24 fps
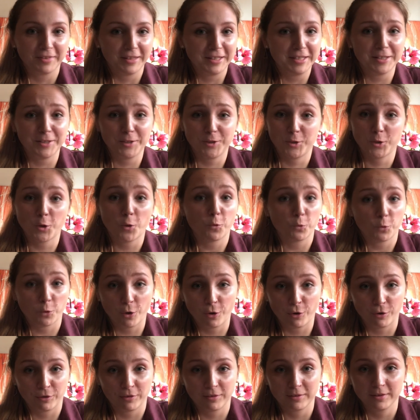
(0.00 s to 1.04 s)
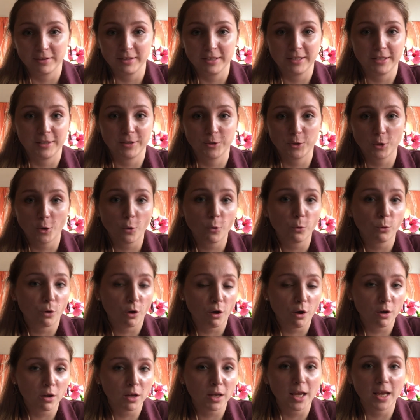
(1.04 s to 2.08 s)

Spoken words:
is so wrong. This is so wrong.